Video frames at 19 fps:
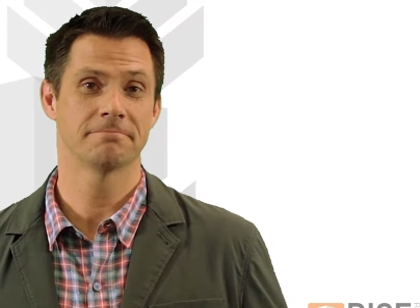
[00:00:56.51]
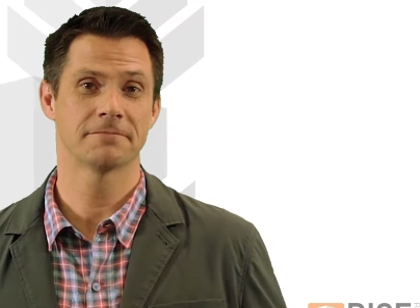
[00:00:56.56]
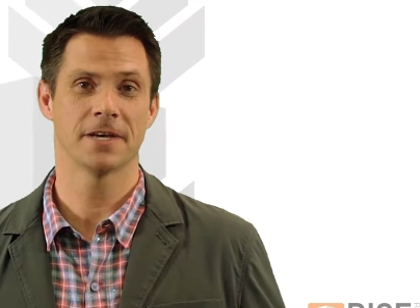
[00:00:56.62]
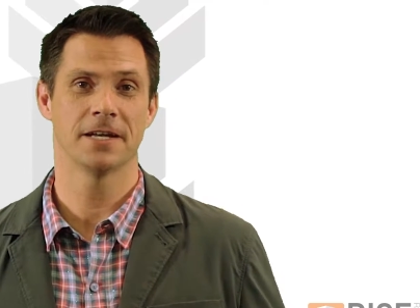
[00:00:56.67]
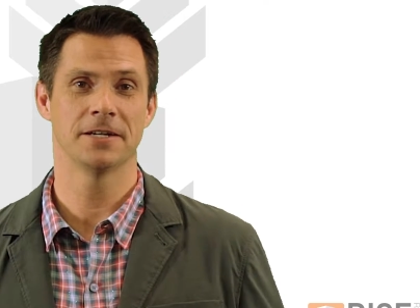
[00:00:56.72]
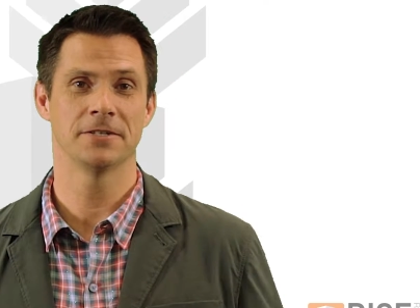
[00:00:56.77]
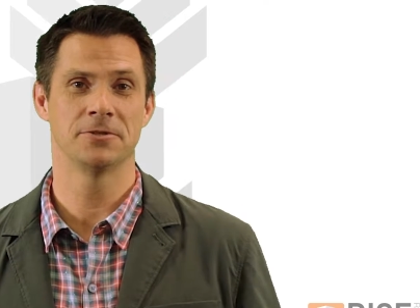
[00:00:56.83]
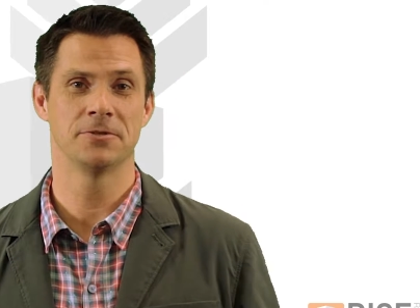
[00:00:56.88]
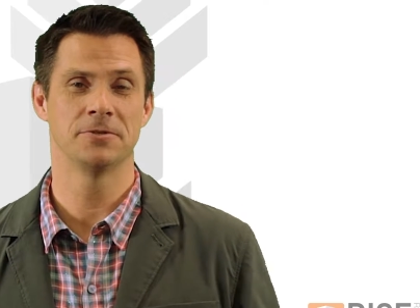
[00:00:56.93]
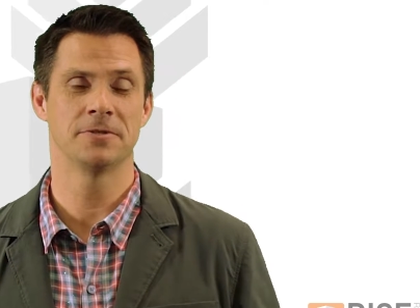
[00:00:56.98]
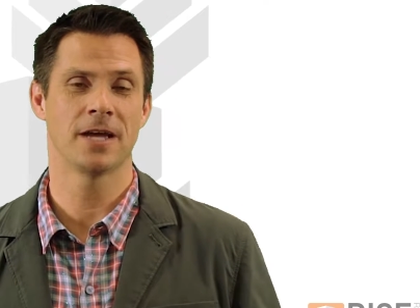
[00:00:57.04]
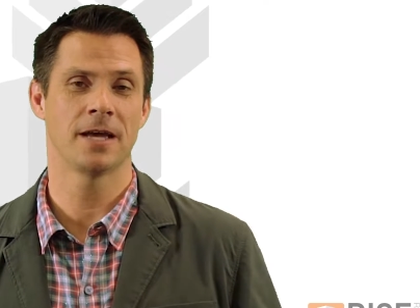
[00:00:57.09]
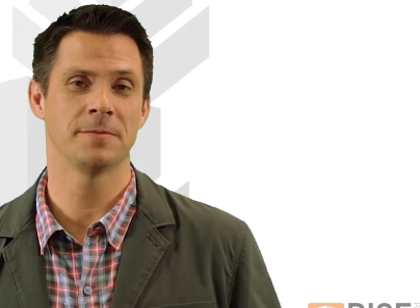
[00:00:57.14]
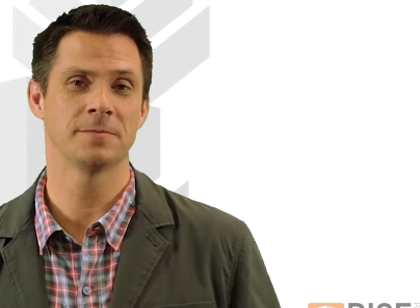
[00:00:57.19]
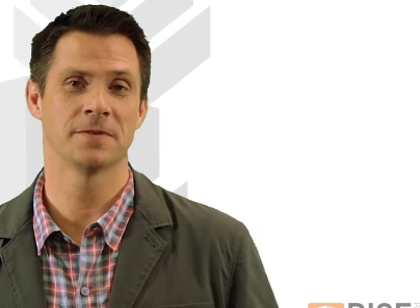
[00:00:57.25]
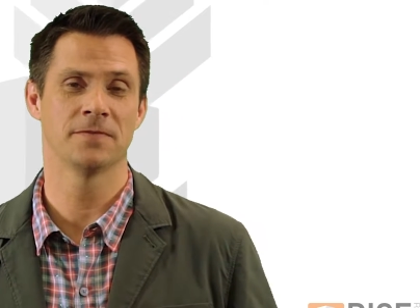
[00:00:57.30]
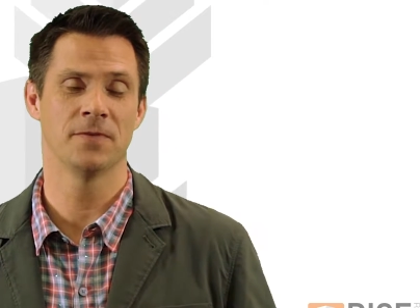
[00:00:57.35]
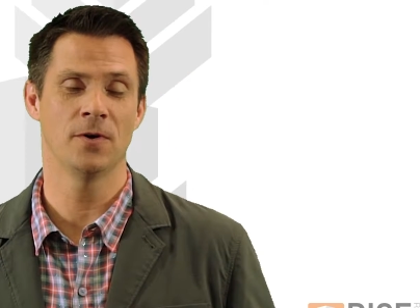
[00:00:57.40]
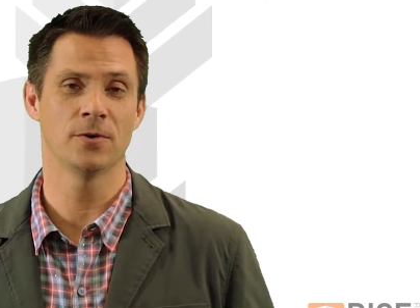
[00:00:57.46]
kind of two
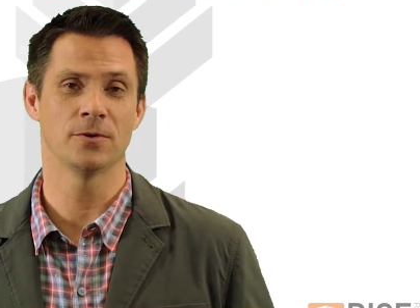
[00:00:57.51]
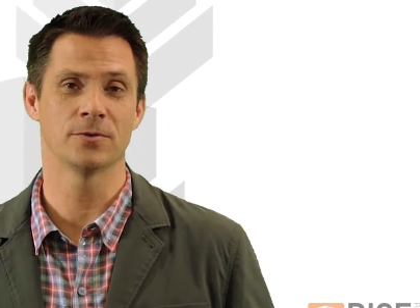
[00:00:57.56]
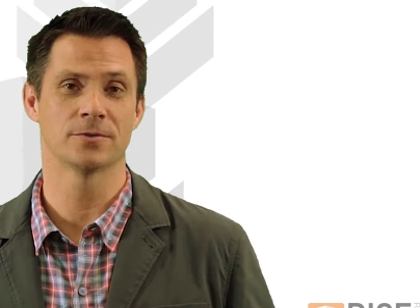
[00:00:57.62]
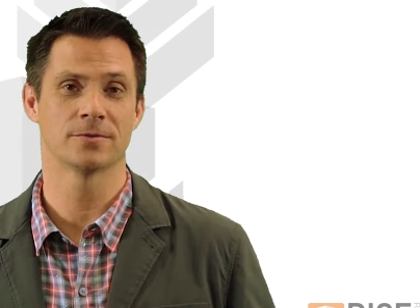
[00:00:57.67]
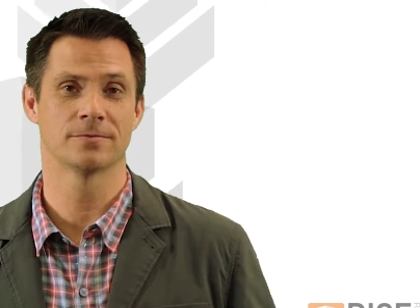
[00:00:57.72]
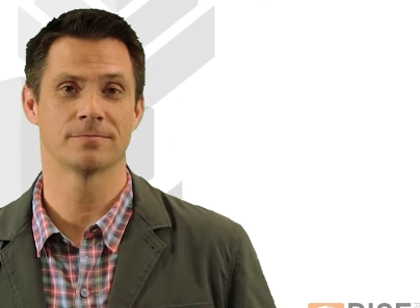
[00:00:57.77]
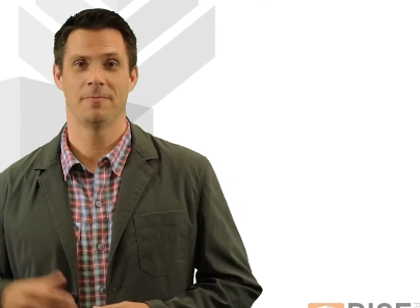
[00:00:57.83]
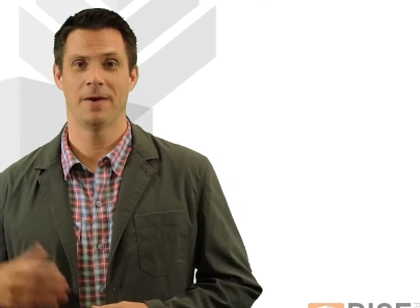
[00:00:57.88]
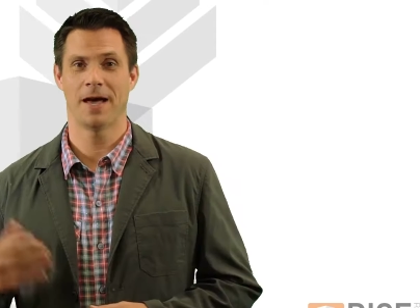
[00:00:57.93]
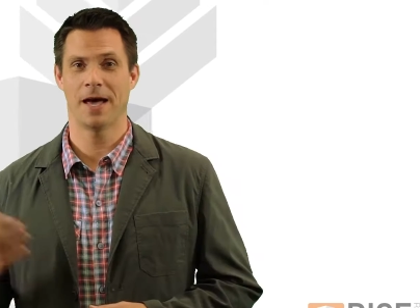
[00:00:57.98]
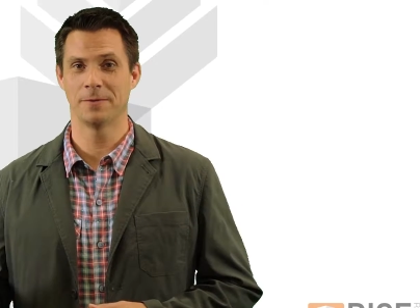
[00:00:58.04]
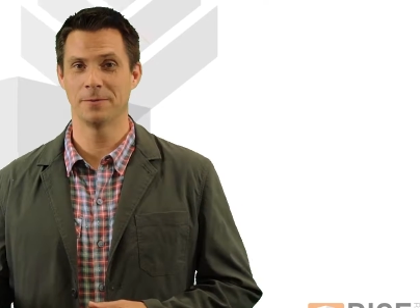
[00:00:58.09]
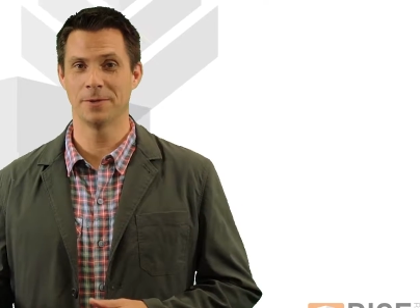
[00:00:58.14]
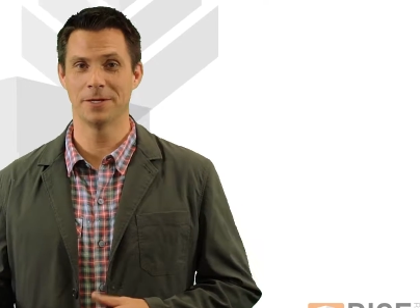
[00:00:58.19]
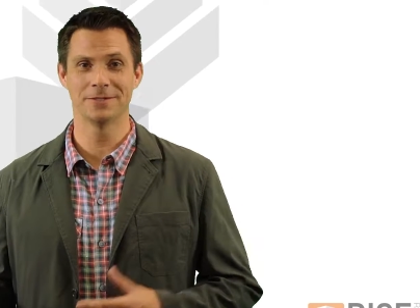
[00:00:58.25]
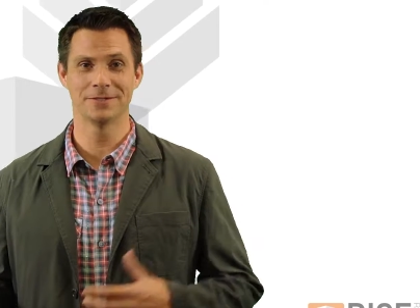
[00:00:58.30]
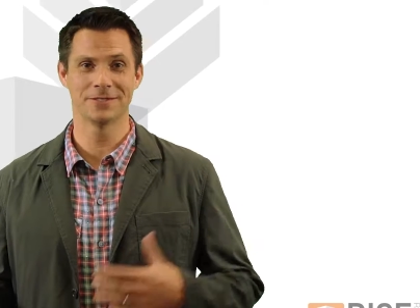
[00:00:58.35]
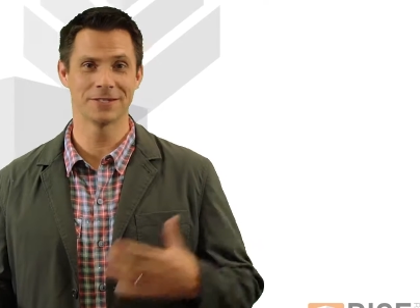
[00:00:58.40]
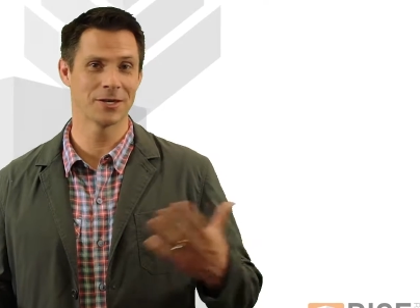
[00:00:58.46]
types of photos, bad
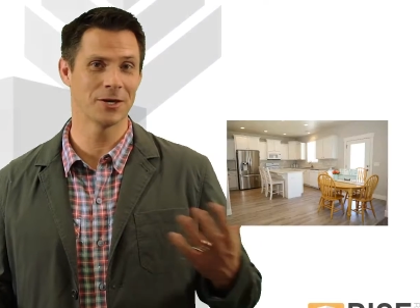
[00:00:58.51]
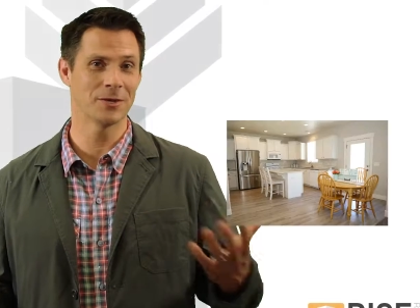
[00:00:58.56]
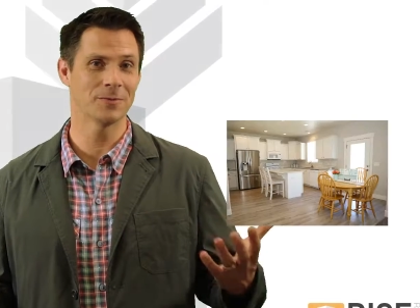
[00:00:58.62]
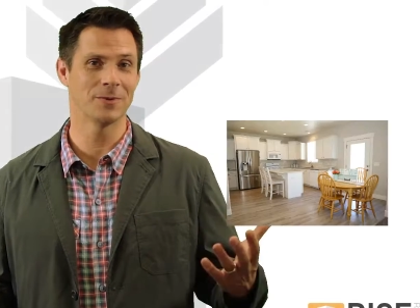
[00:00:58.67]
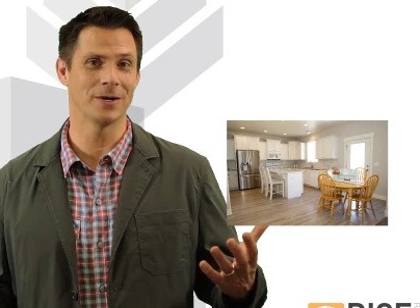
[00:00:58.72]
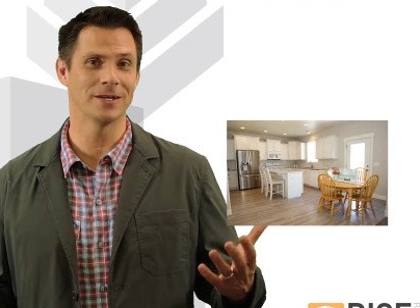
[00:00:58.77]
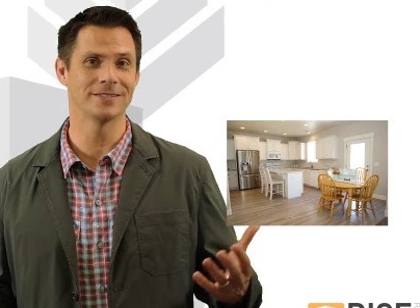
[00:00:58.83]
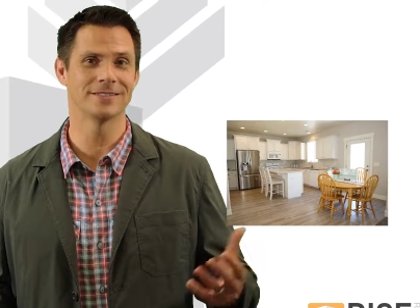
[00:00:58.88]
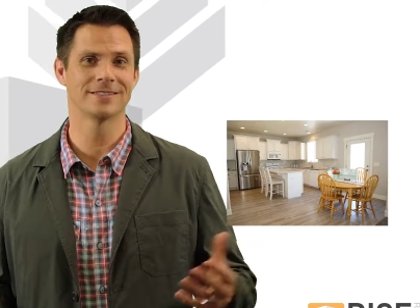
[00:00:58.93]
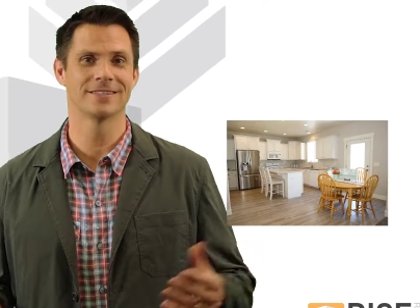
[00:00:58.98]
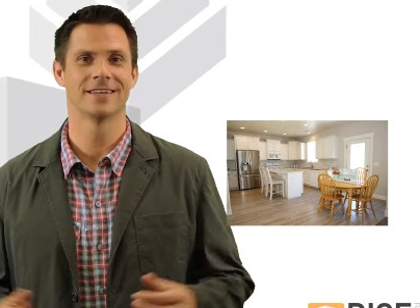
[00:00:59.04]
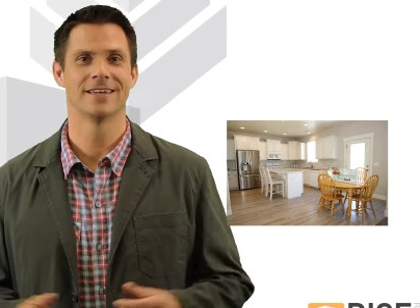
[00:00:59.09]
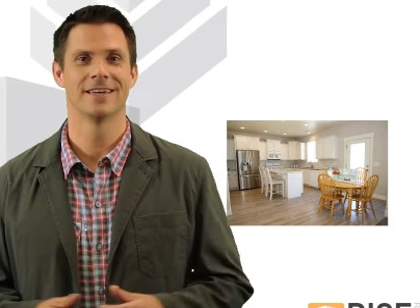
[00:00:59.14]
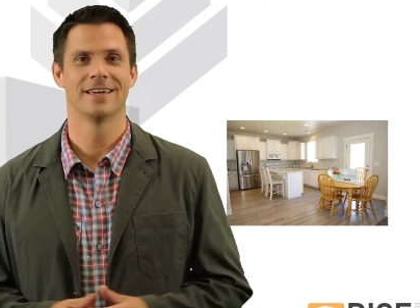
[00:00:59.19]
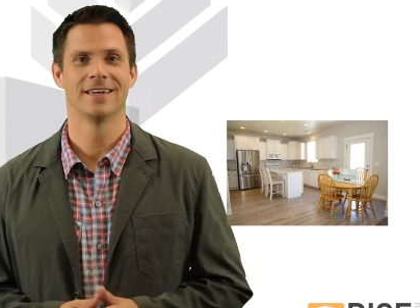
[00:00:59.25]
ones and good ones.